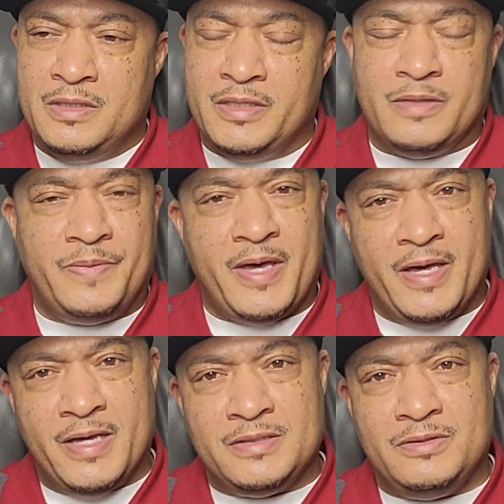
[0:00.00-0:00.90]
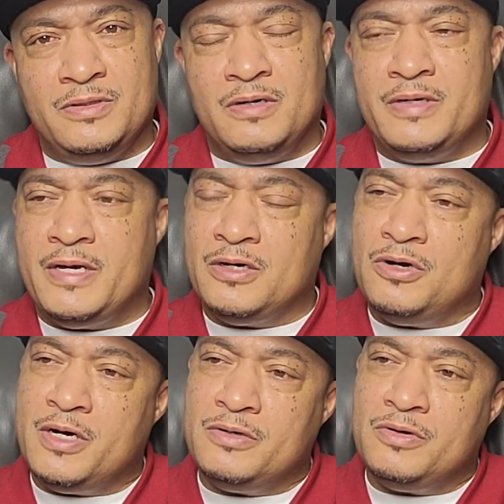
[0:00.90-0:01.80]
get a pass. Now the
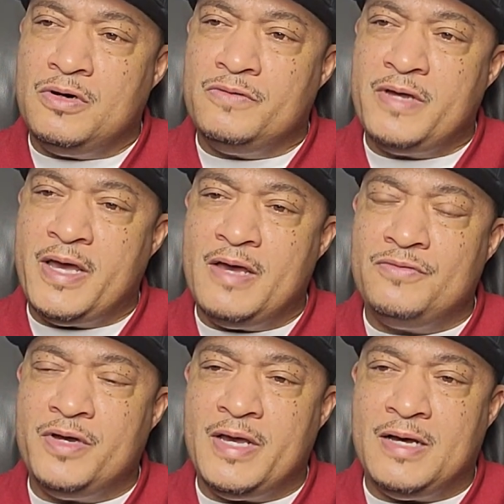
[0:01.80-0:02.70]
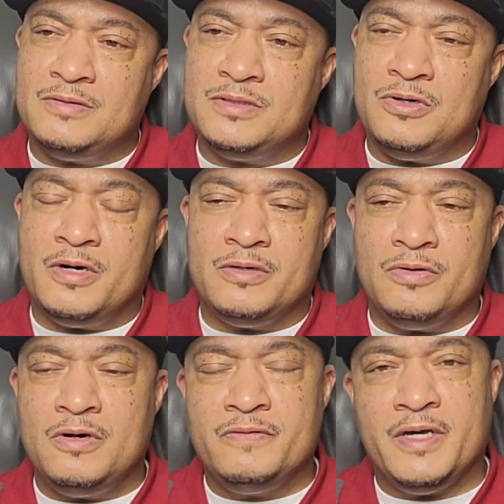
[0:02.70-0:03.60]
Garden Grove halfway house in
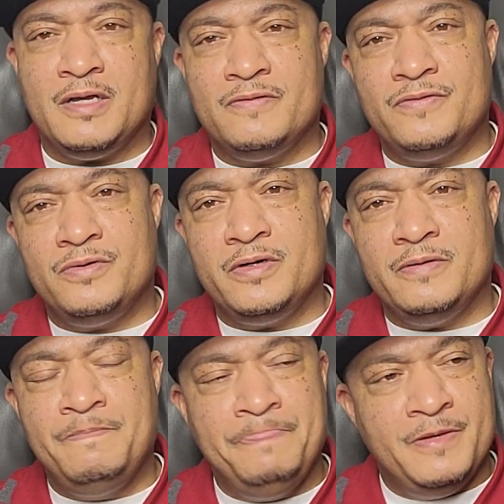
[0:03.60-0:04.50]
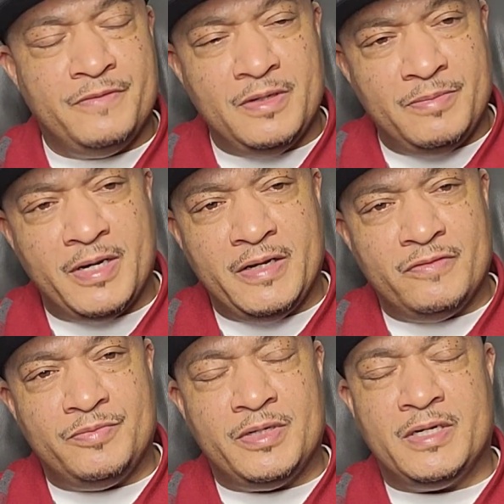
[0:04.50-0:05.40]
Garden Grove, California, if anybody
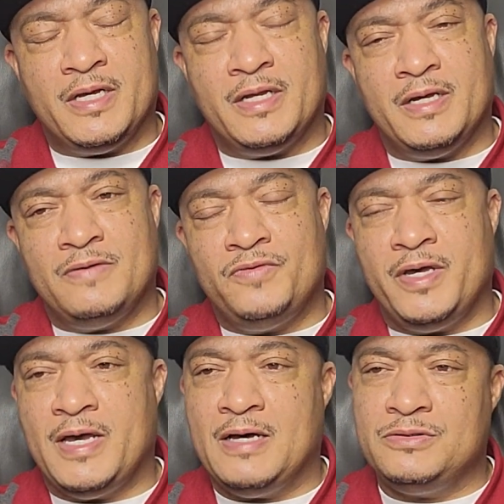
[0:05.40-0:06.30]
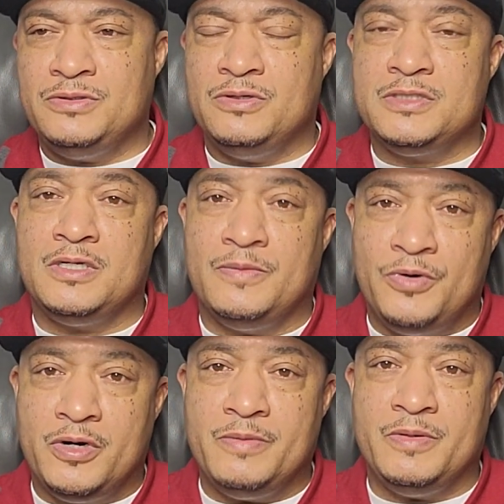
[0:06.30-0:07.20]
ever been to that halfway house, it's an
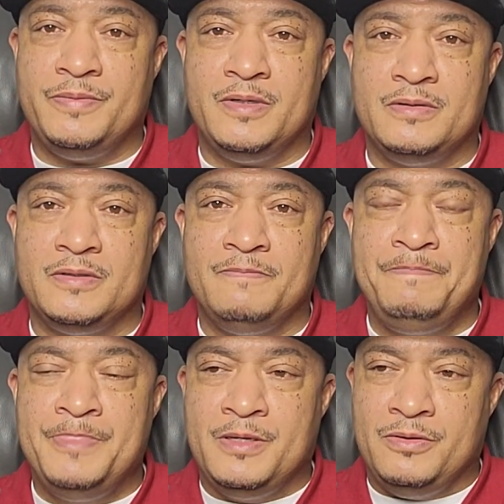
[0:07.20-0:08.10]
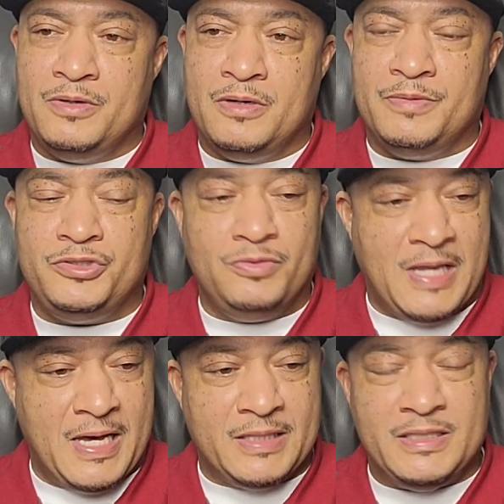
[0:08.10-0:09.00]
apartment building. But you
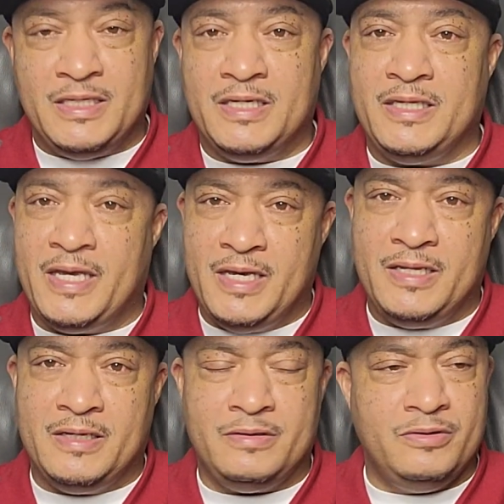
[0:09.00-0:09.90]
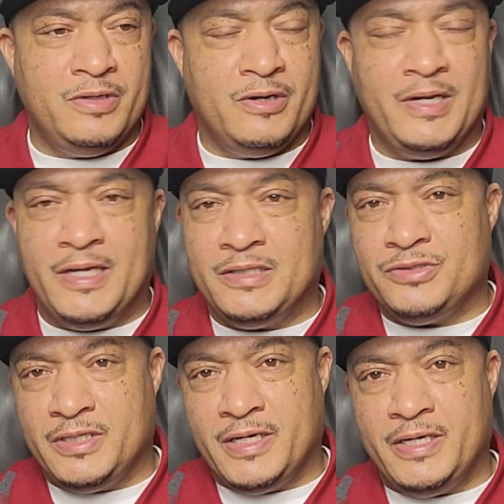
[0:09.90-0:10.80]
locked in, gated,
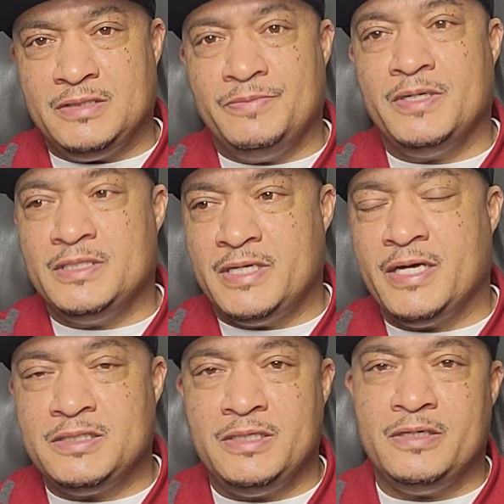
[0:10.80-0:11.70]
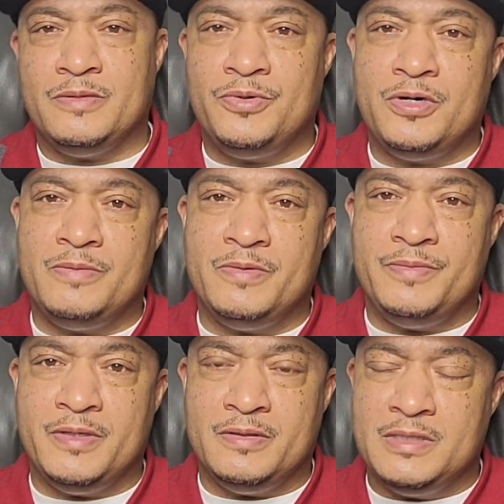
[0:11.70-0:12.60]
electric gates, but it's actually an
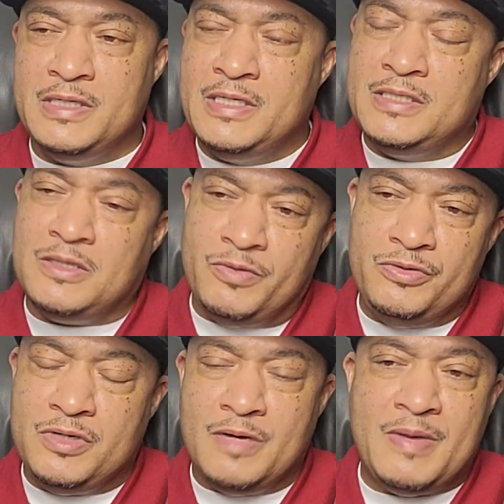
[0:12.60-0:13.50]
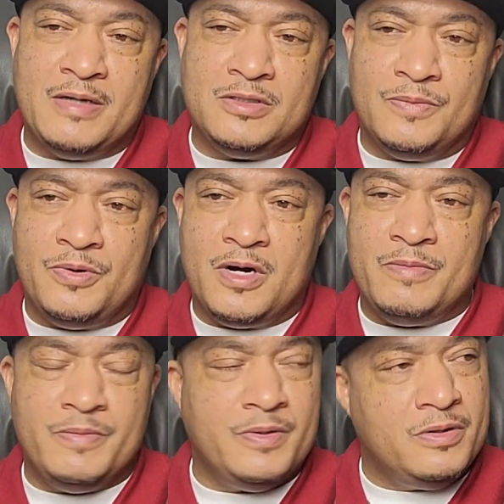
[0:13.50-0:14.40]
apartment building. So when you come out the
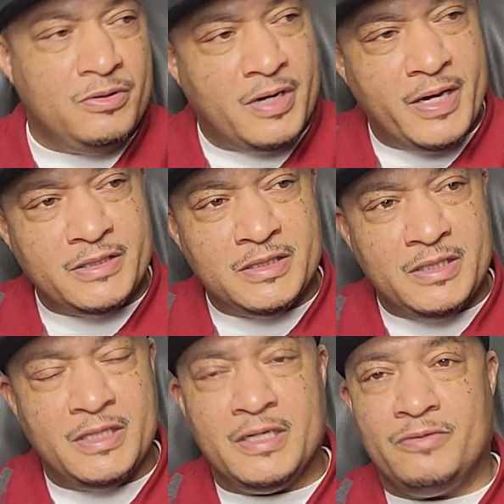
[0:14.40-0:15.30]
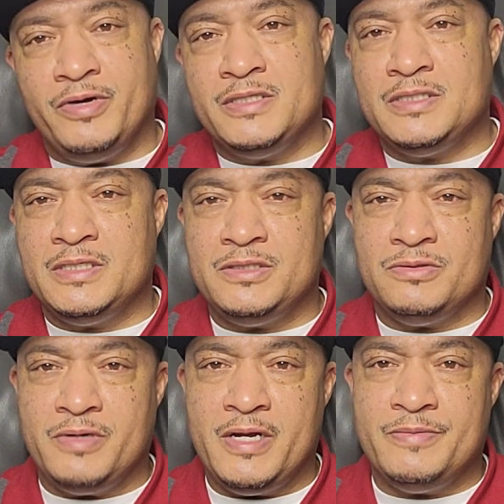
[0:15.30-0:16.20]
apartment building, you're actually in a
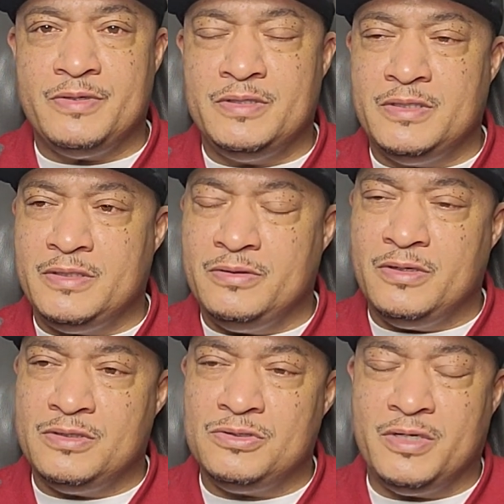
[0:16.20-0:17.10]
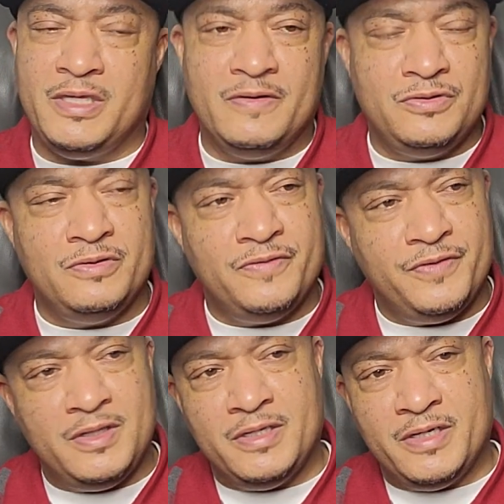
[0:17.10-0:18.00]
residential neighborhood, so it gives you the
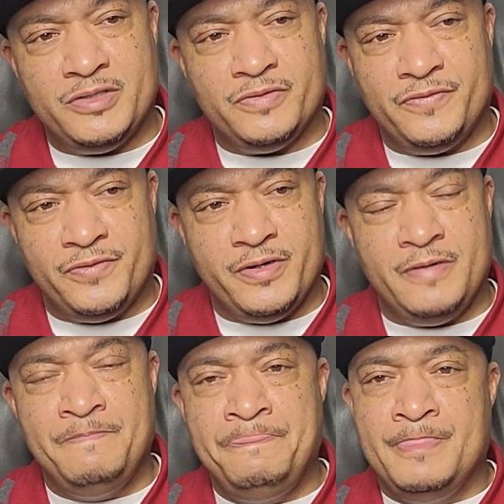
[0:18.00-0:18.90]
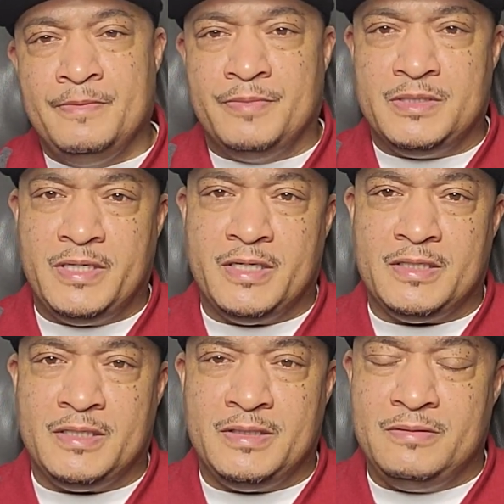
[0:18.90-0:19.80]
feeling that you're free, but
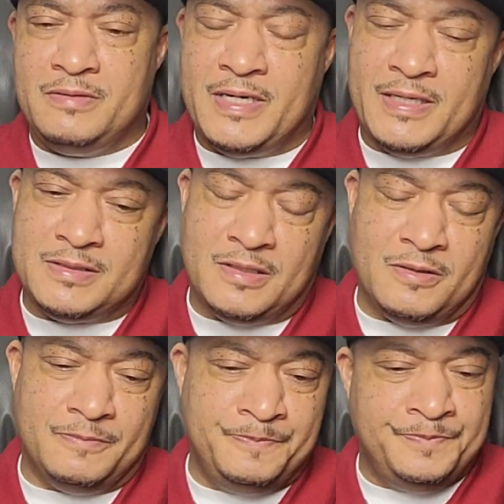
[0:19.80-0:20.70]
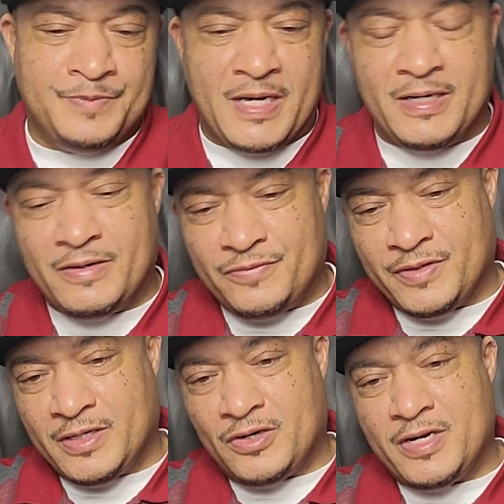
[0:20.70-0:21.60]
technically you're not. So I never
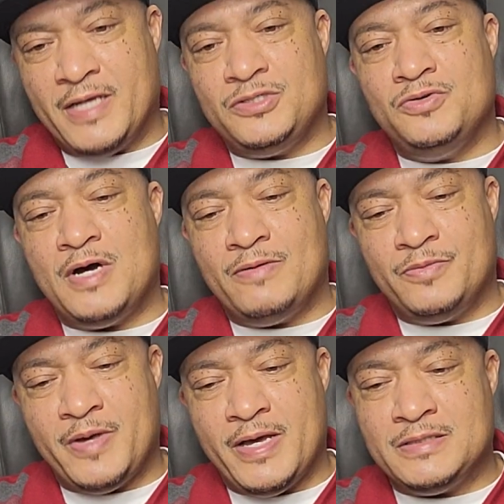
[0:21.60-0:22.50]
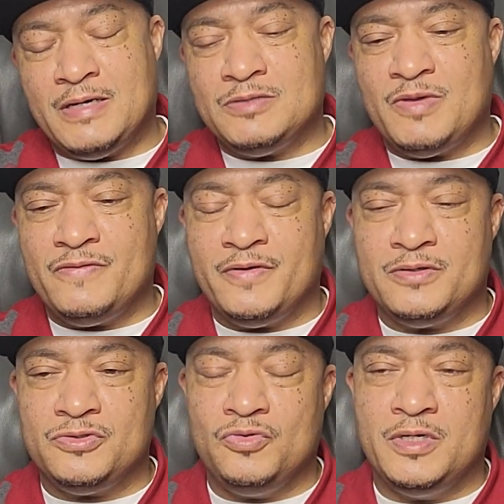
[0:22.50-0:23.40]
forget on that 2 hour pass, that was my
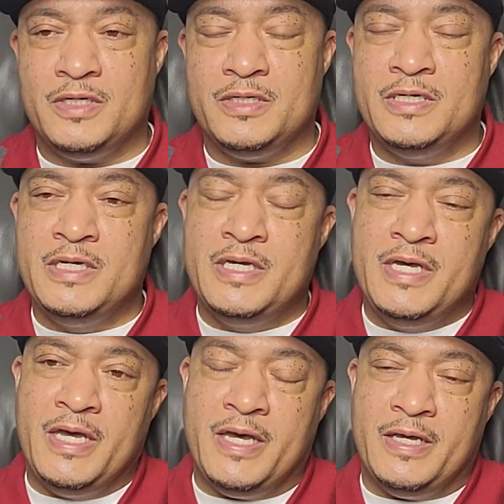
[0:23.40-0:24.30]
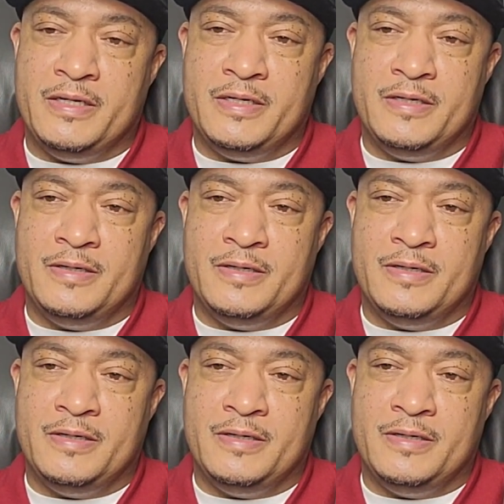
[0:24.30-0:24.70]
first one. And